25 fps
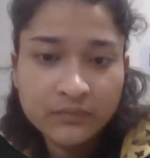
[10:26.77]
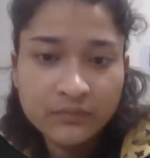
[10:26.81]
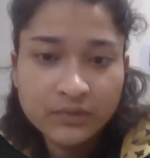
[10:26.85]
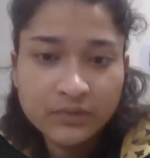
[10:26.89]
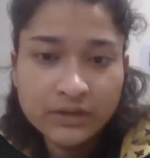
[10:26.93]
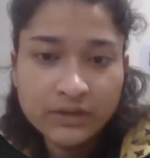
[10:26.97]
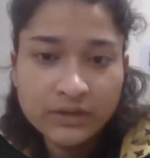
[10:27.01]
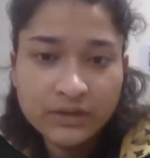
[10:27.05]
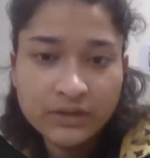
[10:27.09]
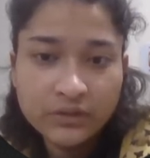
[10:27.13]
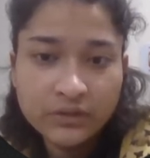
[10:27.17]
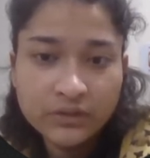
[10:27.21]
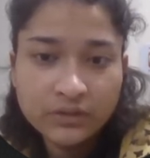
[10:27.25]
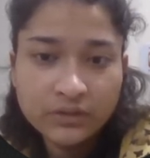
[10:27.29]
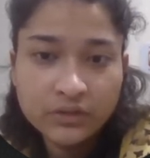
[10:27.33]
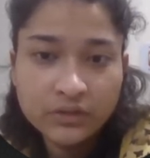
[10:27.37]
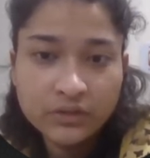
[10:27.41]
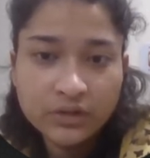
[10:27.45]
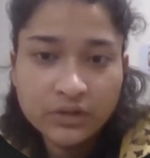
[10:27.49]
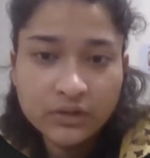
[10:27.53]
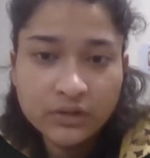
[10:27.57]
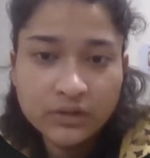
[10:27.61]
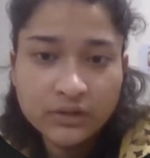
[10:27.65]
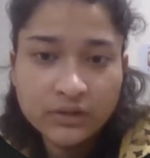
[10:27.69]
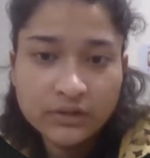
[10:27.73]

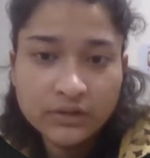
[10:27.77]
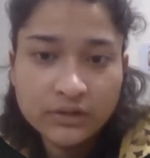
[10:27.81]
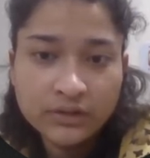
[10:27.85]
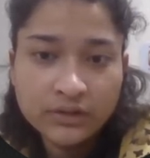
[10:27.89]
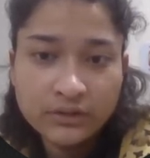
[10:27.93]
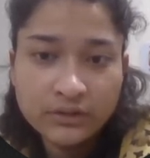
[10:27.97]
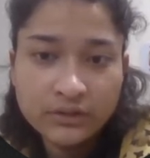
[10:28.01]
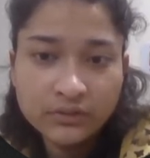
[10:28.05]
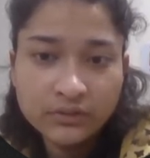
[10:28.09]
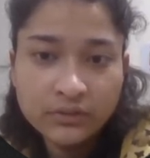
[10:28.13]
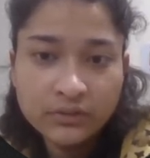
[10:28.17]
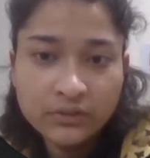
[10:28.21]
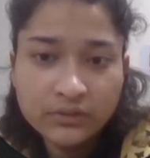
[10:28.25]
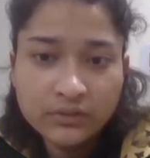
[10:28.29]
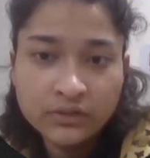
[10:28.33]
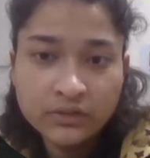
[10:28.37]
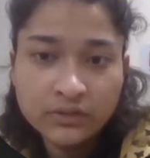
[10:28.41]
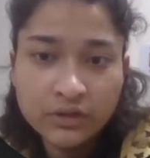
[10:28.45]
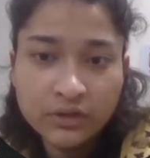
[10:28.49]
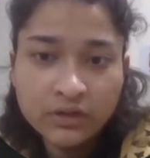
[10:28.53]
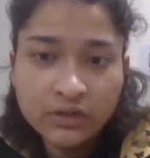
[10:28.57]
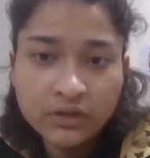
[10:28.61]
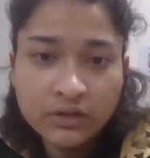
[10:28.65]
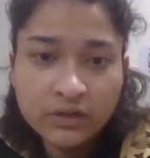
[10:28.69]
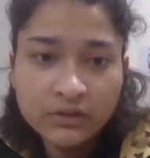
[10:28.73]
XOR 0
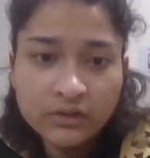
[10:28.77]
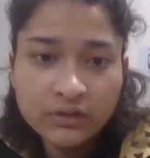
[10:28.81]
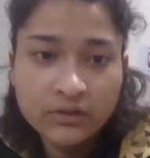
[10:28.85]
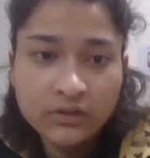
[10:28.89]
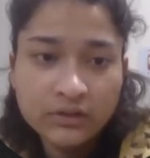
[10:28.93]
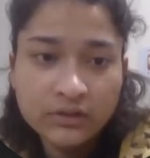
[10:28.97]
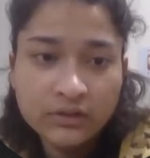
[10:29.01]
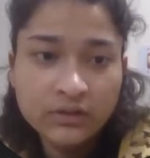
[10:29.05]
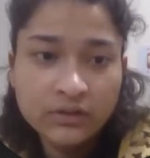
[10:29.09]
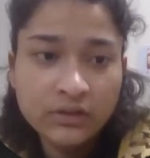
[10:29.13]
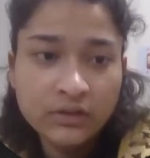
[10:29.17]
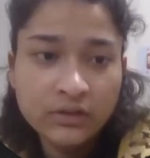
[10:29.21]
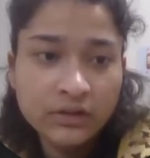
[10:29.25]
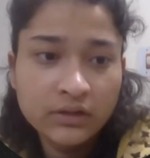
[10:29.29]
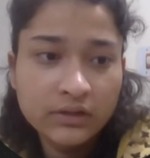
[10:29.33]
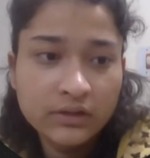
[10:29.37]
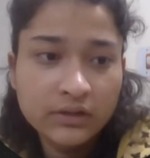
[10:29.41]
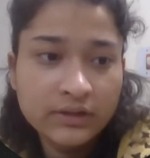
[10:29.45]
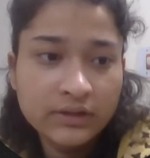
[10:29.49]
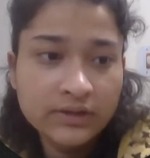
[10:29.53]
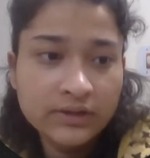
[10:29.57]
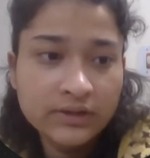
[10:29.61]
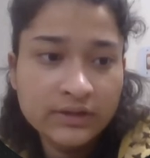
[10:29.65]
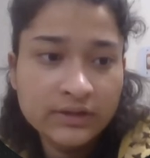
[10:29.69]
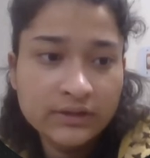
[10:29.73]
XOR
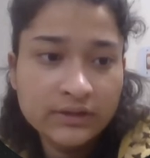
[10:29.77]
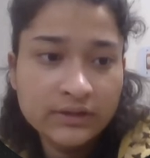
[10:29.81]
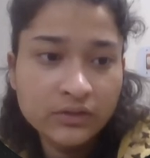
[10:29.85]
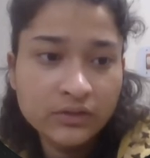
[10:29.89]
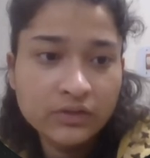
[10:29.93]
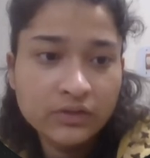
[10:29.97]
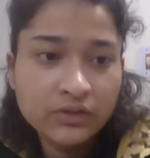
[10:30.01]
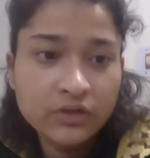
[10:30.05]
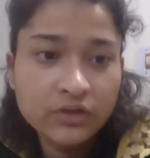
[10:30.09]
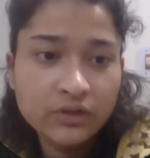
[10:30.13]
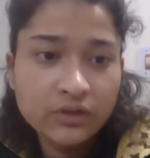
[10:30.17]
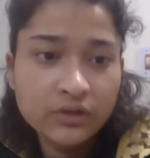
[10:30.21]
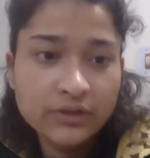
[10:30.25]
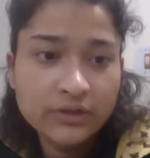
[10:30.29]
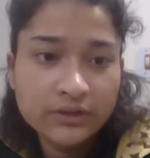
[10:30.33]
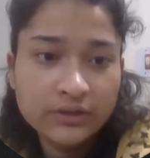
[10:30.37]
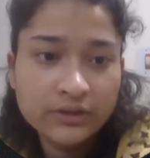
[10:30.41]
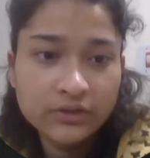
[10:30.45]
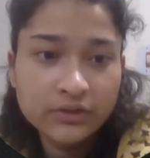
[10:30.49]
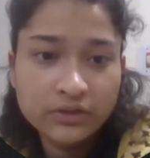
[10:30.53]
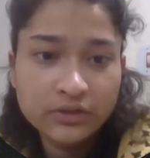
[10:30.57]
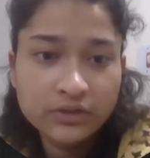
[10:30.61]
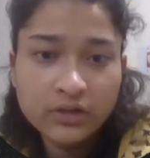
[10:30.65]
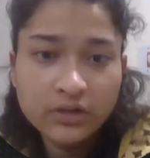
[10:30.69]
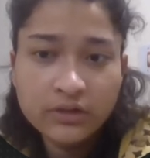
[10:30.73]
this 0 XOR
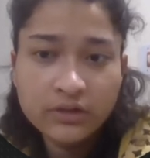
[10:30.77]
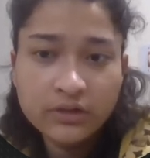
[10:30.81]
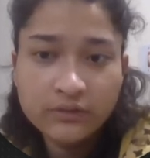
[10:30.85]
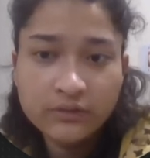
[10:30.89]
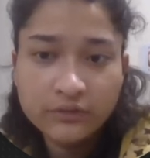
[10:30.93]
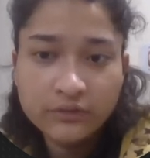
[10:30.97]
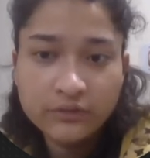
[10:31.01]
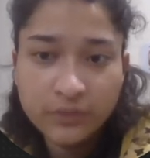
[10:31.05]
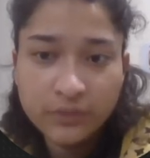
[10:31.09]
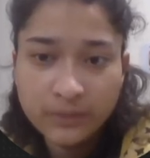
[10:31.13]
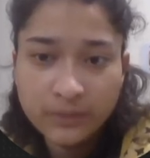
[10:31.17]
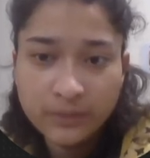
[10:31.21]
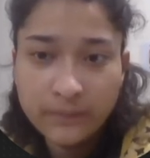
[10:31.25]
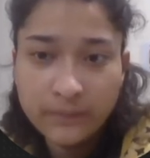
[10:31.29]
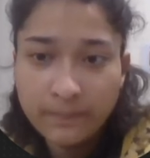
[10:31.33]
0 XOR 4.